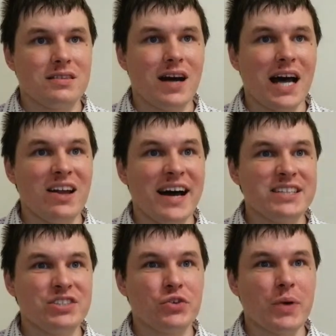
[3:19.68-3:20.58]
I like
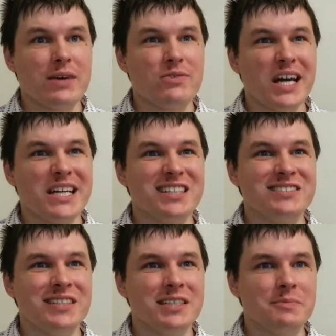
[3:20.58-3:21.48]
two-way
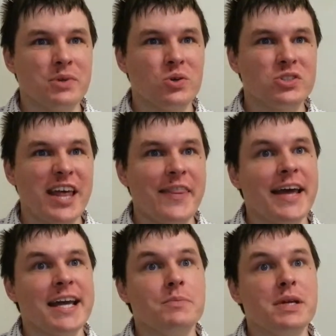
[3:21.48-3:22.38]
radios is because that
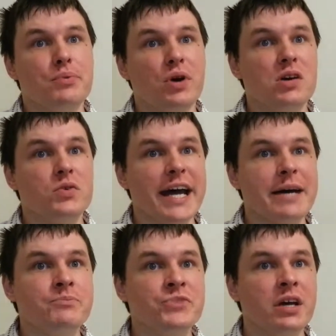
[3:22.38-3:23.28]
they can be
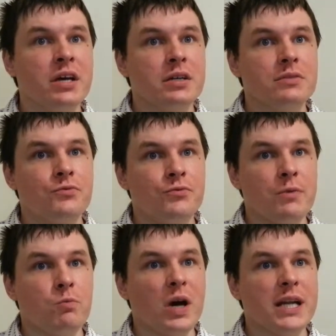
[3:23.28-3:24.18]
programmed
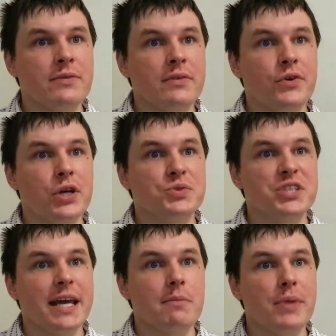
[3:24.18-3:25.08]
with whatever
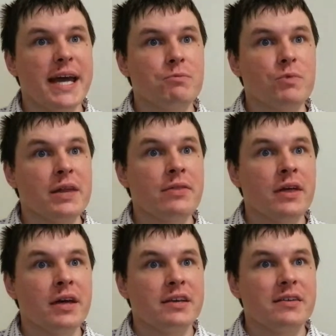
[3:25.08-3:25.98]
frequency and bandwidth,
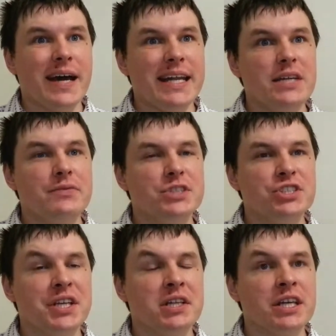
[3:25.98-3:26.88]
and even
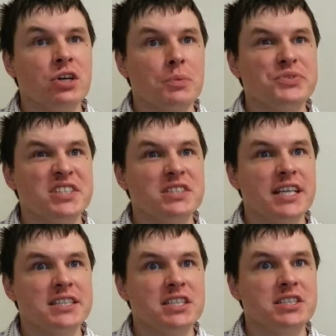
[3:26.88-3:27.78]
signalling options
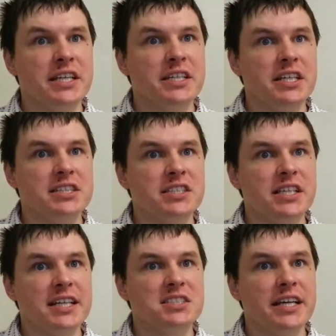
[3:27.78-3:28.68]
such as CT,
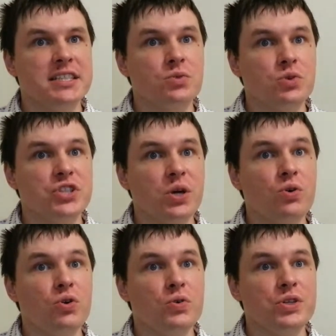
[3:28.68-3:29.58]
CSS or cell
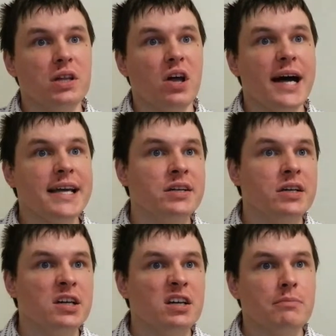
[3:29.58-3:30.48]
call you like,
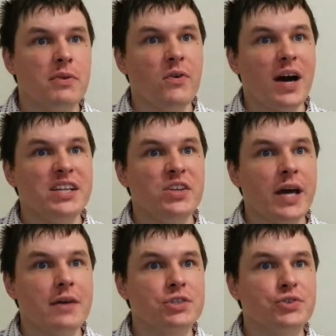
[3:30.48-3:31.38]
provided you
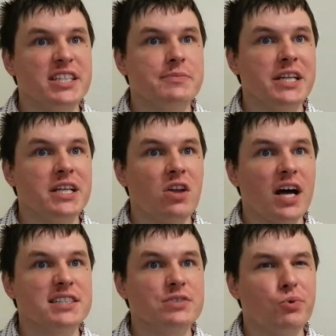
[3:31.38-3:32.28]
have a transmitting
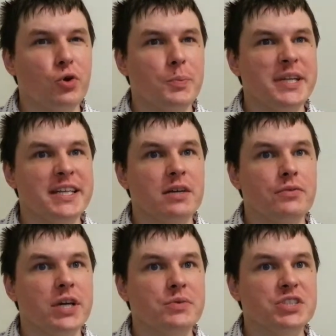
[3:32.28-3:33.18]
license for a particular
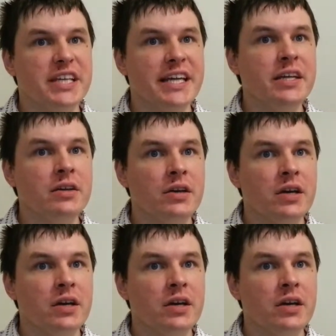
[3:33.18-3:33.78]
frequency.